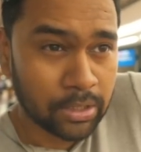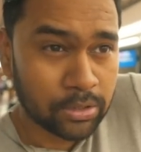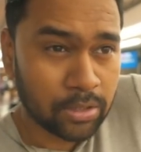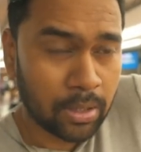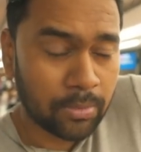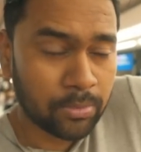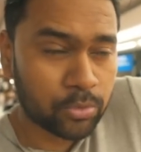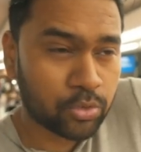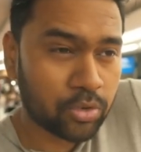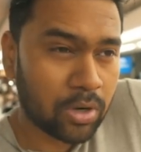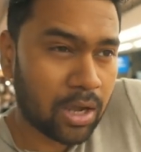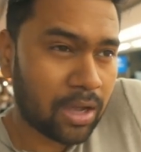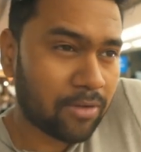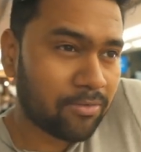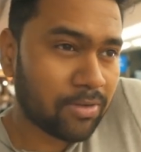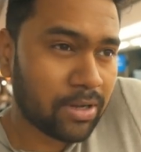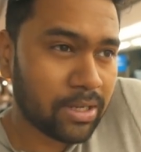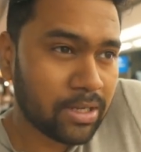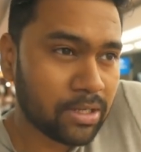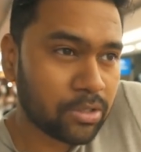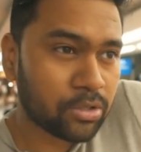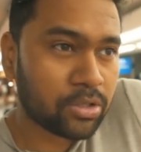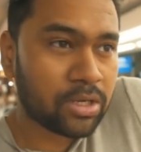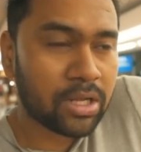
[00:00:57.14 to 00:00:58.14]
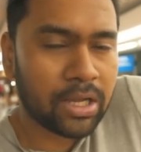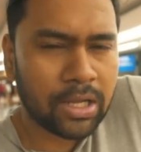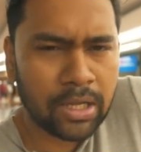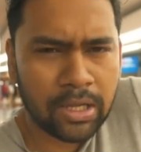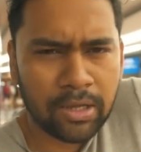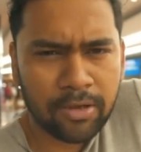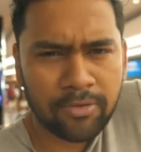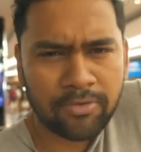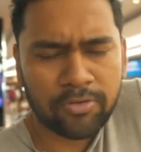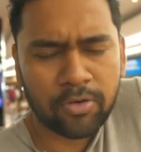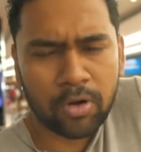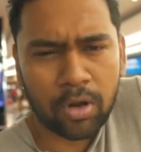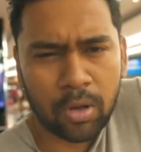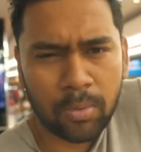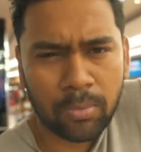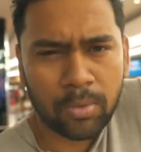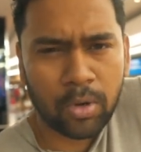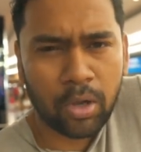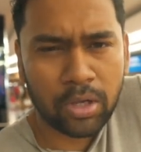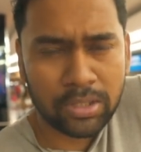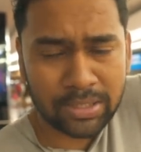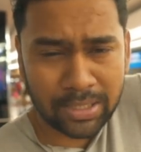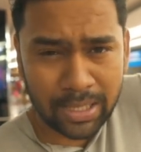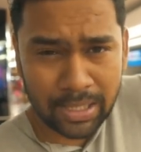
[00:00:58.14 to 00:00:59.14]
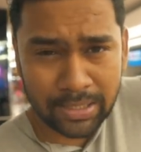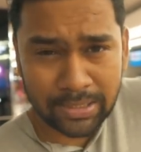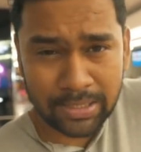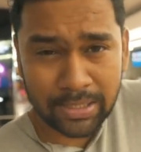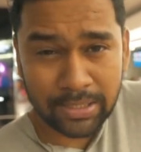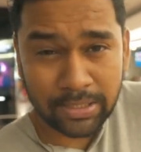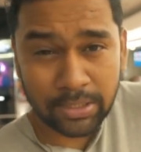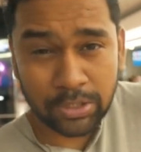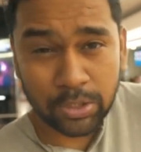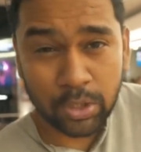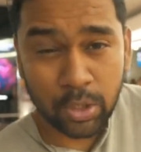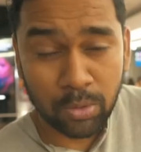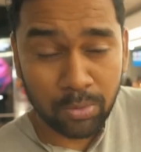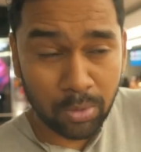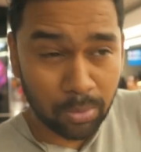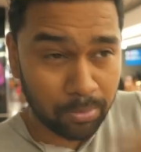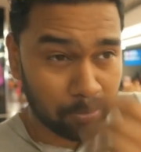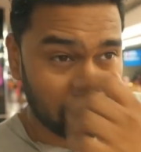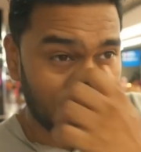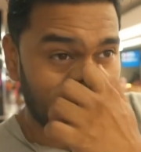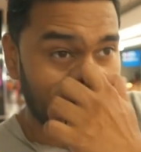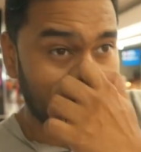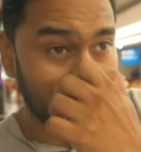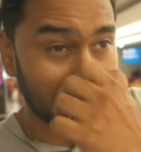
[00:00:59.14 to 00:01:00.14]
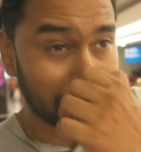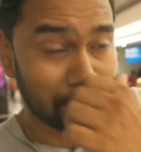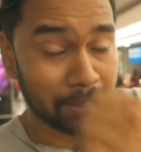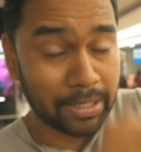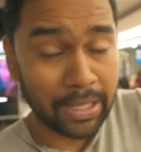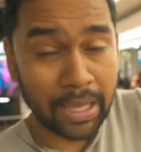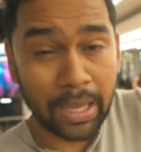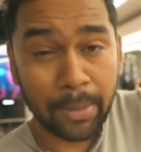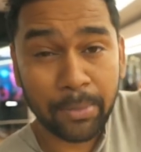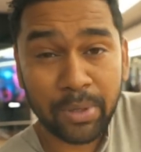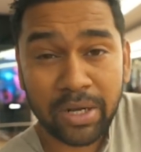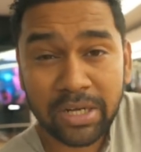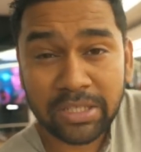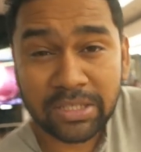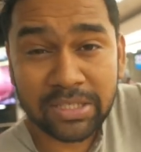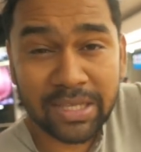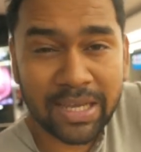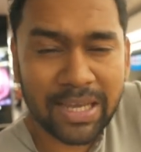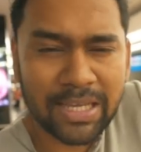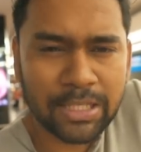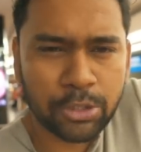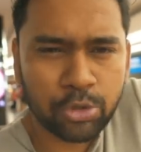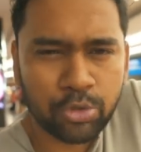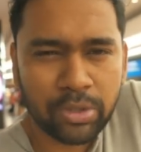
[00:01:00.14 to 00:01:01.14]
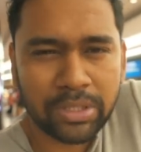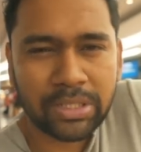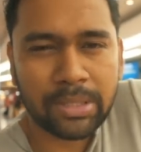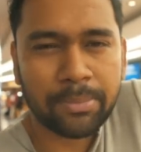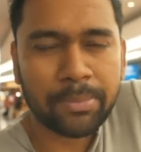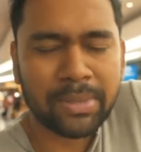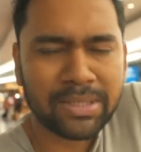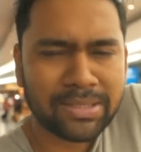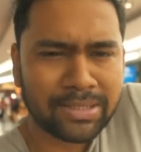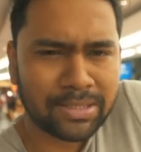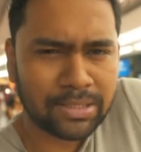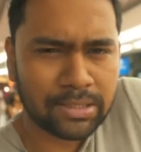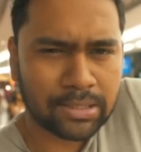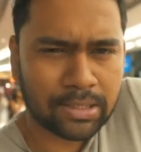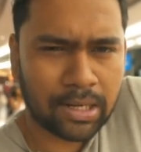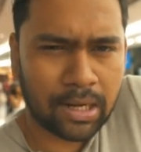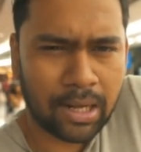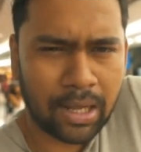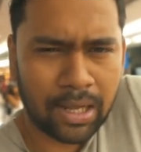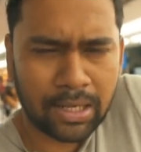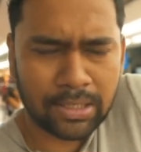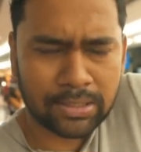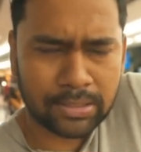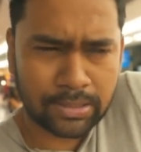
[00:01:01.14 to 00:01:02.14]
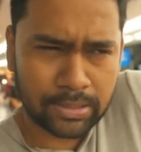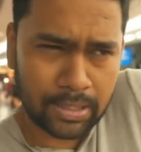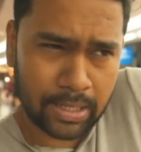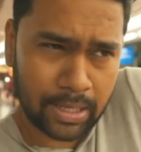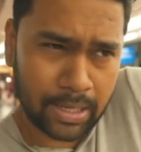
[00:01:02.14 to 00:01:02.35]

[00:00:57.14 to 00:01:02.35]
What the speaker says: So I'm traveling today from Los Angeles to Mumbai in Emirates A380 Business Class,